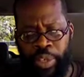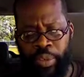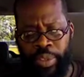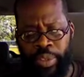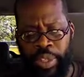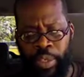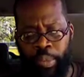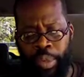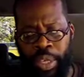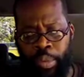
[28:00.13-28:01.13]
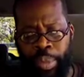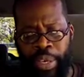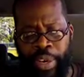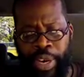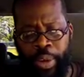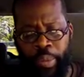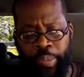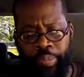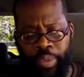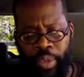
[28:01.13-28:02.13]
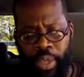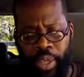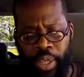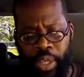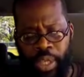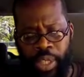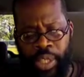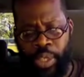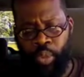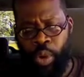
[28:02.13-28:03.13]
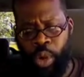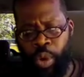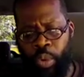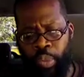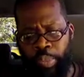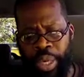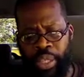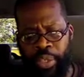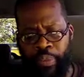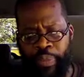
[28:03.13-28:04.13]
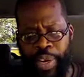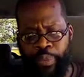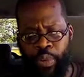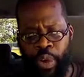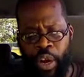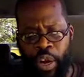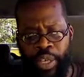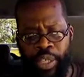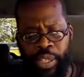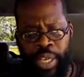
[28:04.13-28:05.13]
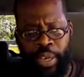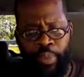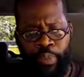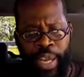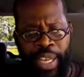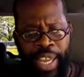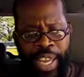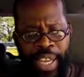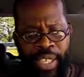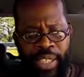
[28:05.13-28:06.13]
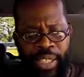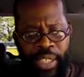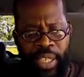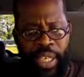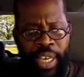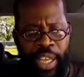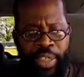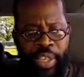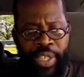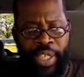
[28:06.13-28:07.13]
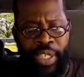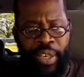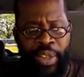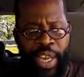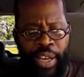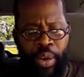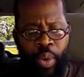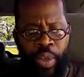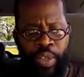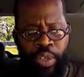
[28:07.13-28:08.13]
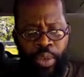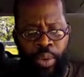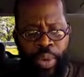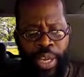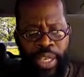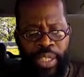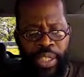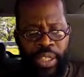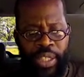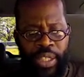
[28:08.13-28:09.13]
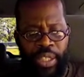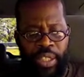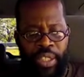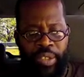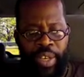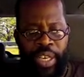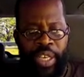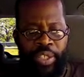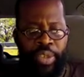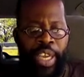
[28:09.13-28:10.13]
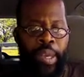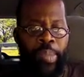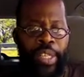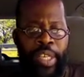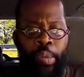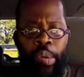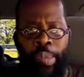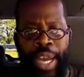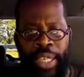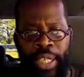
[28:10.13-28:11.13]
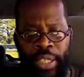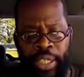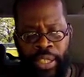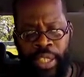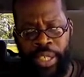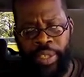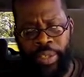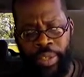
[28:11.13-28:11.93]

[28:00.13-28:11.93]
you he'll, he'll be your help it says, Woe be to fearful hearts and faint hands, and the sinner that goeth two ways. Right, because you can't be double minded in this thing.